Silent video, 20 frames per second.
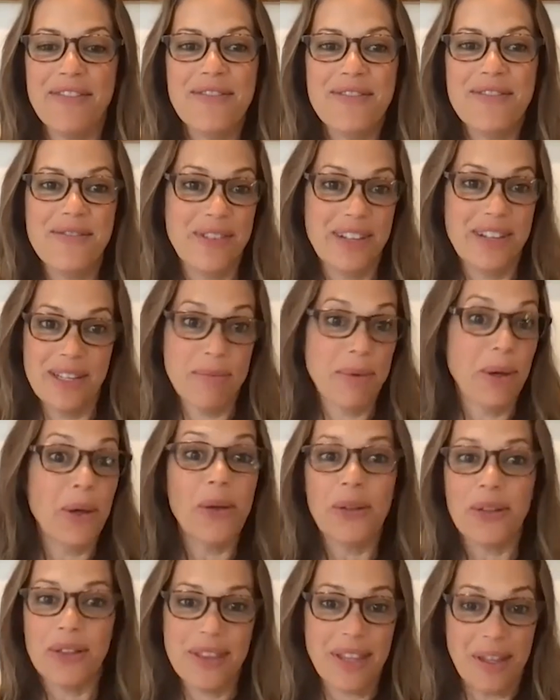we
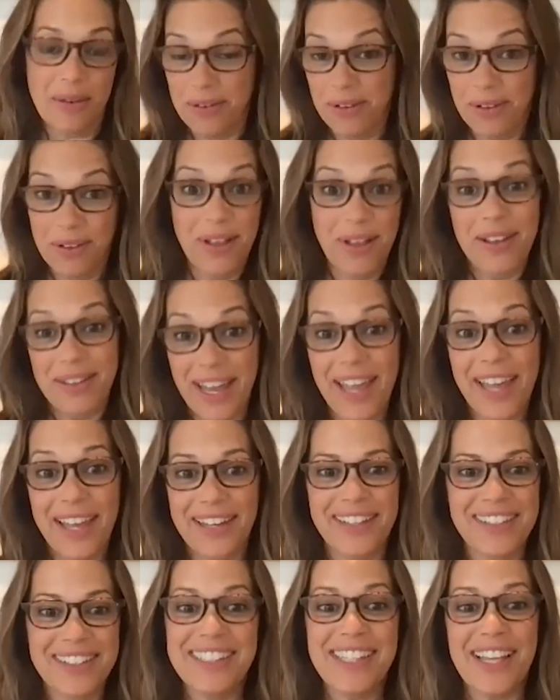both, and
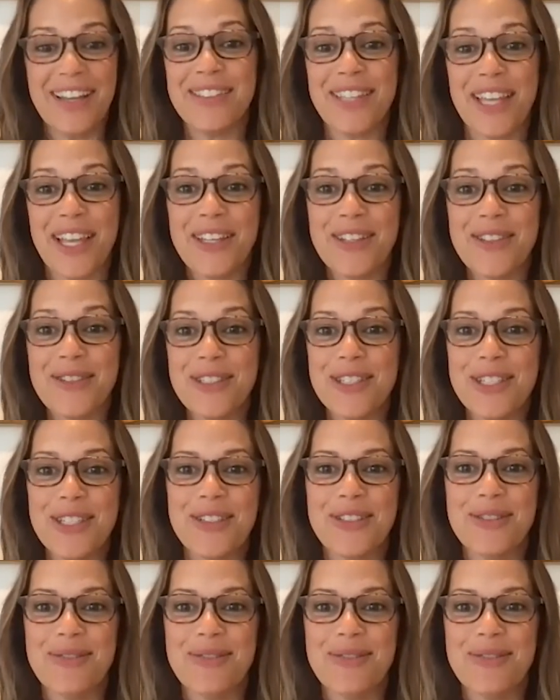it sounds like you too,